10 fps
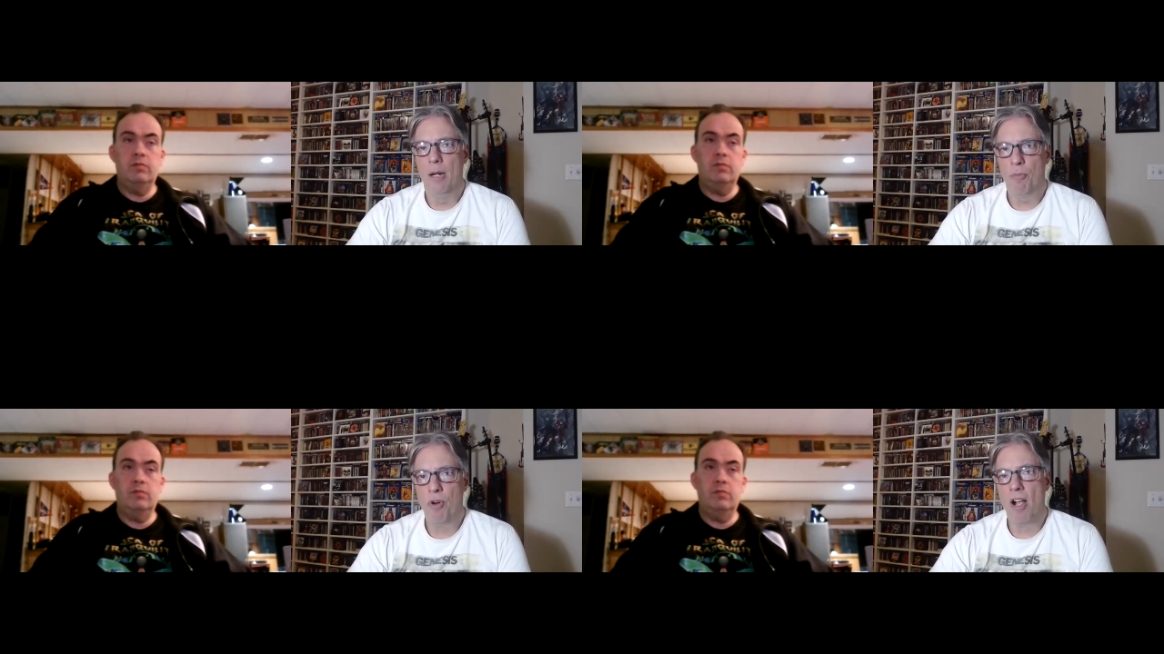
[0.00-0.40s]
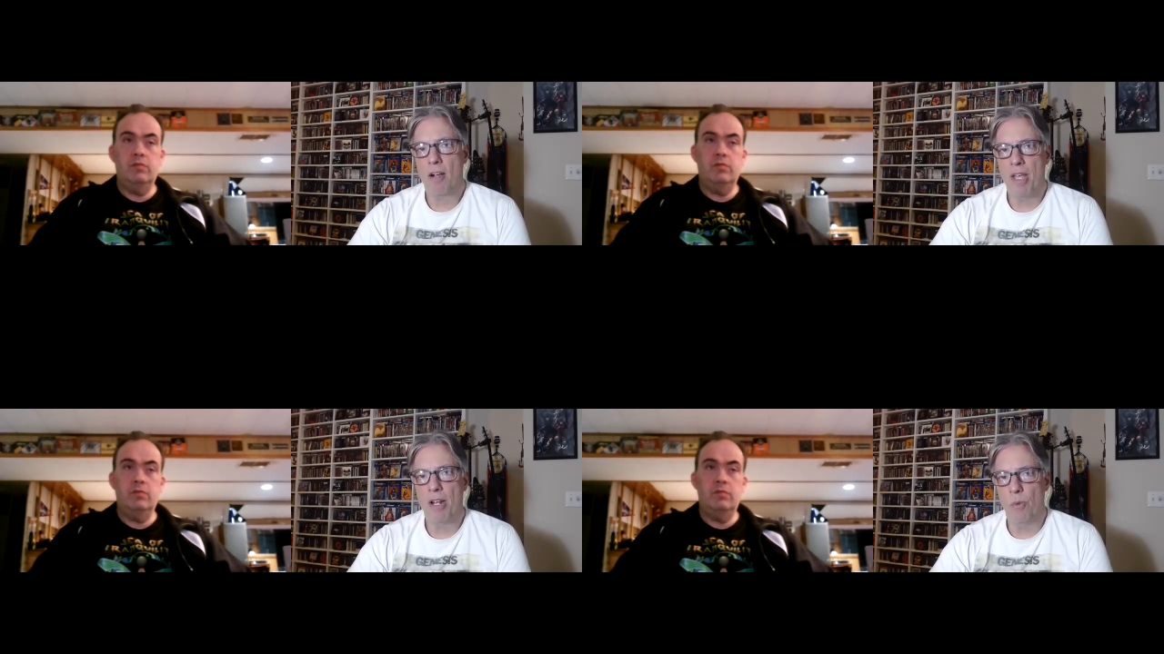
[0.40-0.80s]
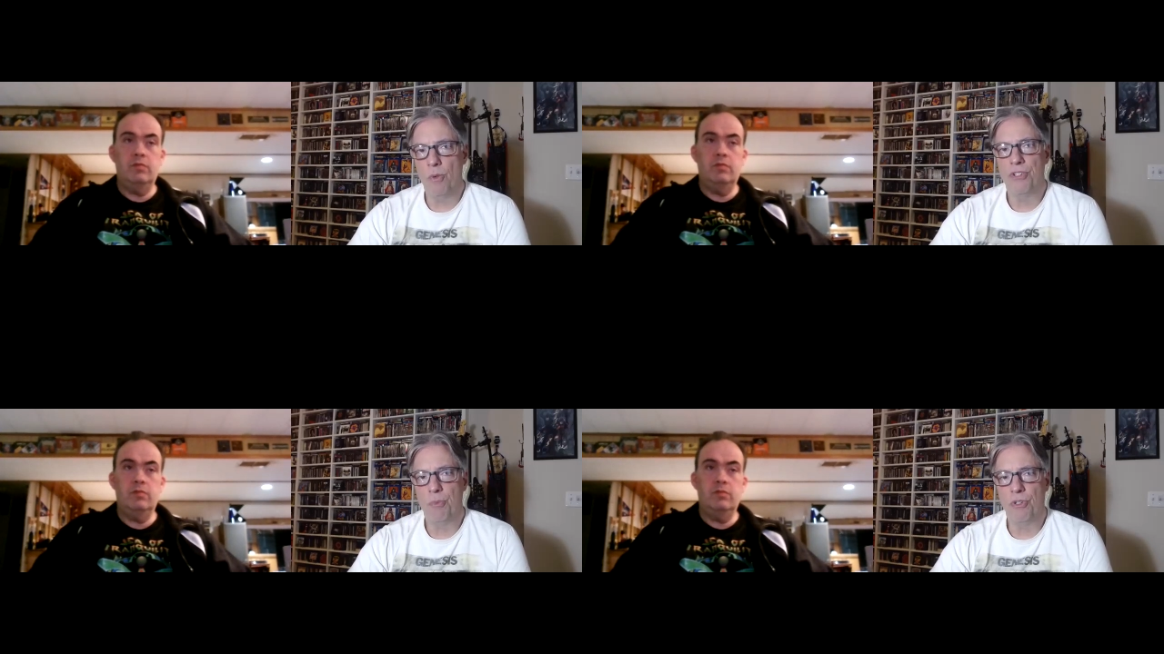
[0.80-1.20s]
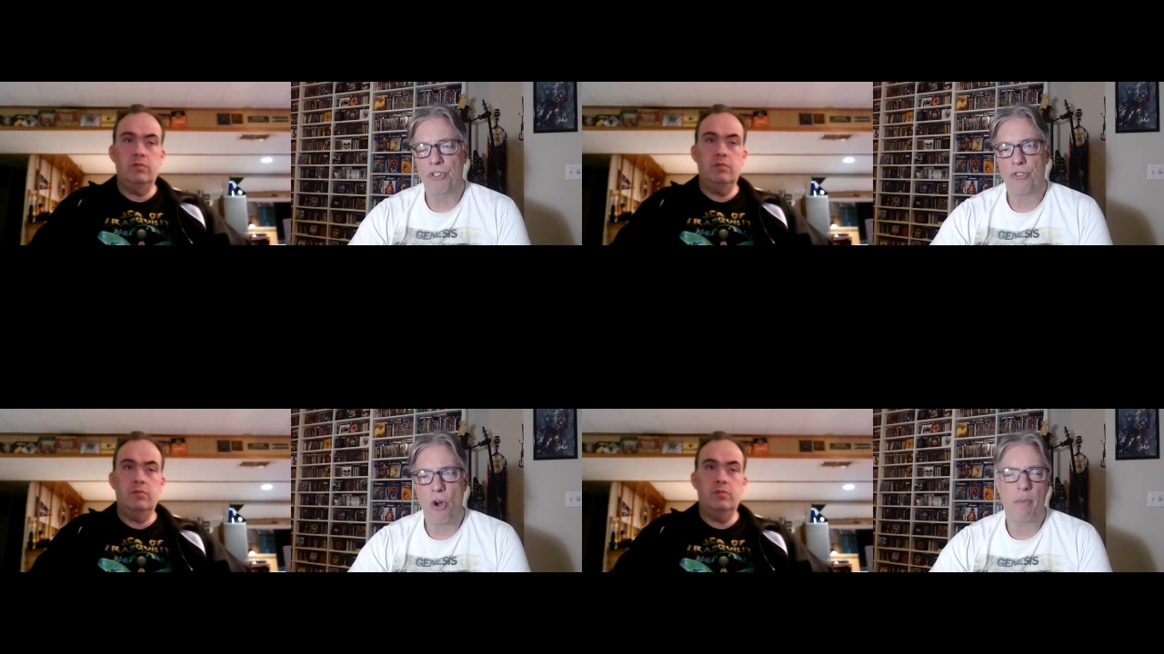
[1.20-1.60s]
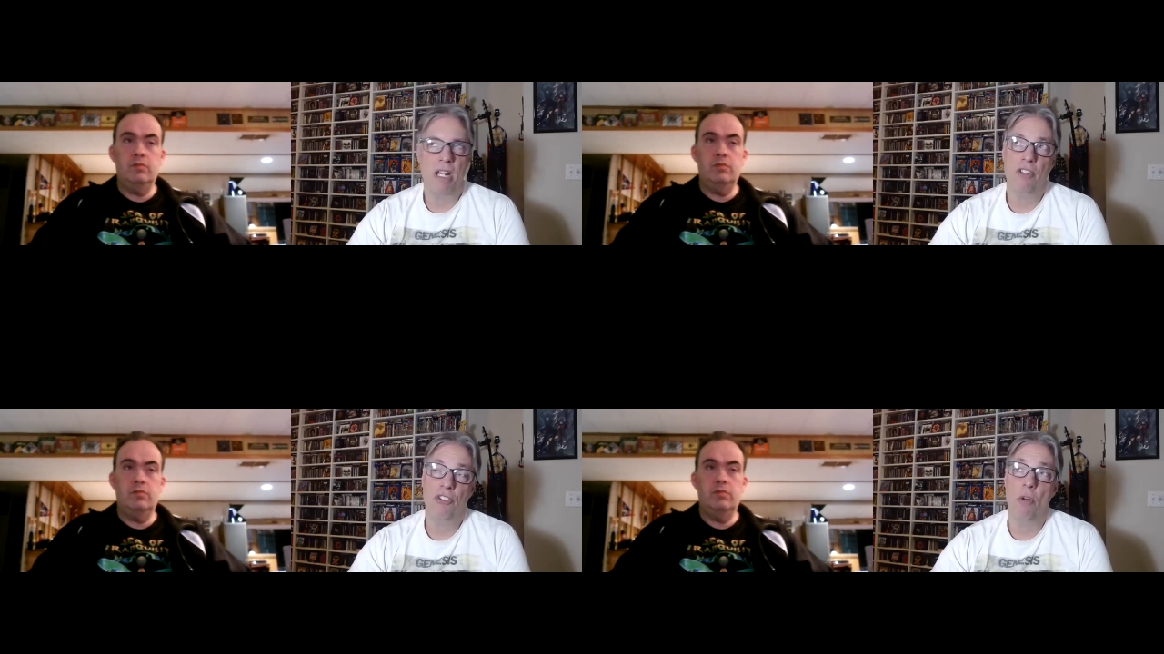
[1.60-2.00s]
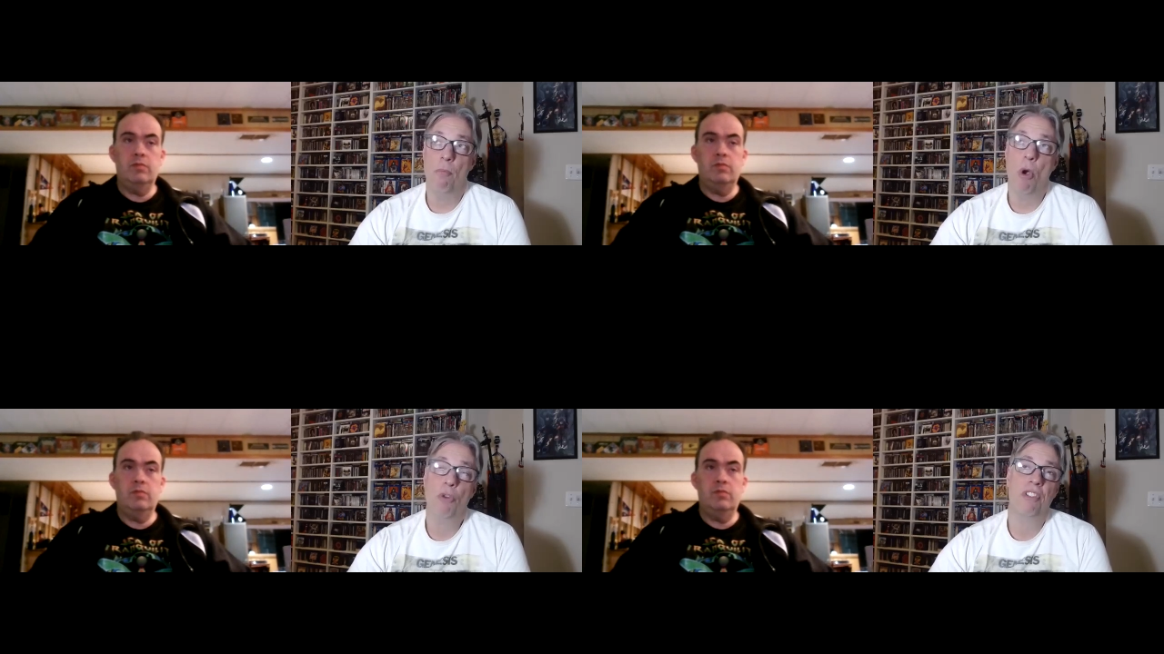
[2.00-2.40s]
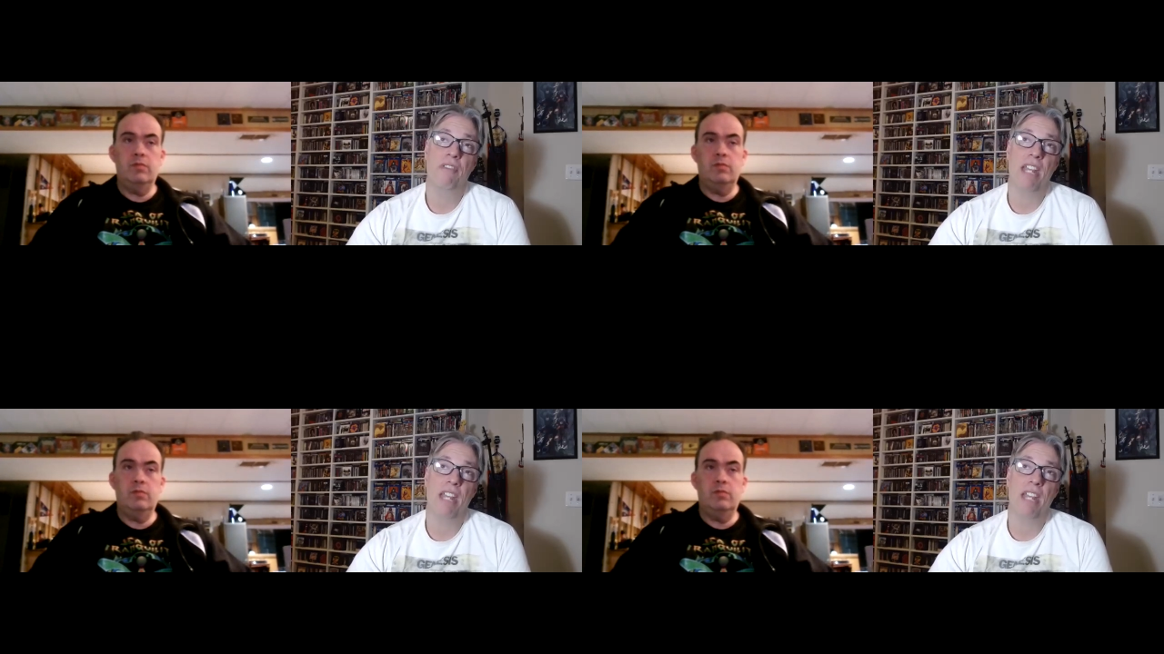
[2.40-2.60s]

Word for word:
Speaker 1: prog metal was was start because you know most of